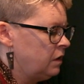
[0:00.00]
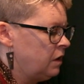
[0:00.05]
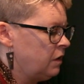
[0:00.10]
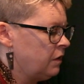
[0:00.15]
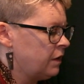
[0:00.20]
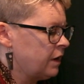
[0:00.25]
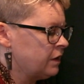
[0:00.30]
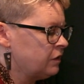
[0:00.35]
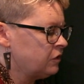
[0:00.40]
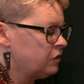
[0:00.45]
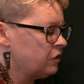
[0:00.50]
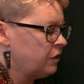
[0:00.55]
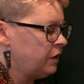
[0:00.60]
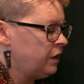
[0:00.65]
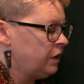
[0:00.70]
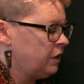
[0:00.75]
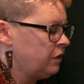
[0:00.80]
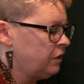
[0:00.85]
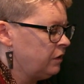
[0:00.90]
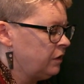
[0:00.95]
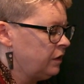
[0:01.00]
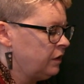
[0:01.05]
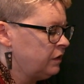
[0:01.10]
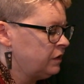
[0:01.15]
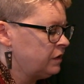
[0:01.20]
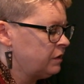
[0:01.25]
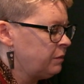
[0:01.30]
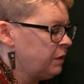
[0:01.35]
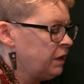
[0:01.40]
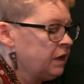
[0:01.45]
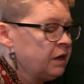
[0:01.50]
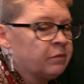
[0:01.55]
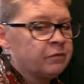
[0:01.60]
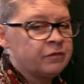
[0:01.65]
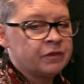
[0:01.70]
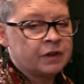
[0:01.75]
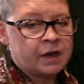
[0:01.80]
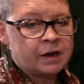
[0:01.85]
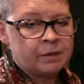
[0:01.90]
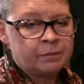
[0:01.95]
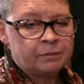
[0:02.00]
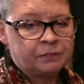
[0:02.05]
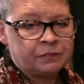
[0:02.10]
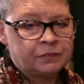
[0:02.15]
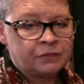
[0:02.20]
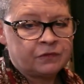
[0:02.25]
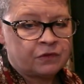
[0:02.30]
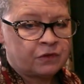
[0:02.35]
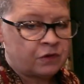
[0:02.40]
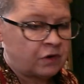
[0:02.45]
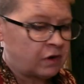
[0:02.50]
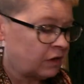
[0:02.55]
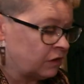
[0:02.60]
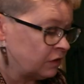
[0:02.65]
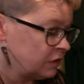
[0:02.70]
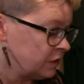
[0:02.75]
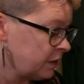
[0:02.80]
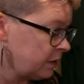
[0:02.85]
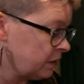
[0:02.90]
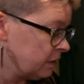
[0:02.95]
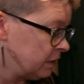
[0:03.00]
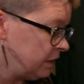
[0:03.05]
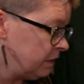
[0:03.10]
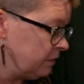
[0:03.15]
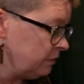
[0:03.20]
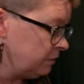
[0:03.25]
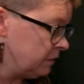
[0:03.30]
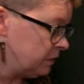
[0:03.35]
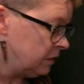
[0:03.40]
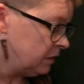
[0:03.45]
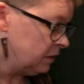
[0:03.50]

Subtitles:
Okay, so here is a medium flame for our acetylene.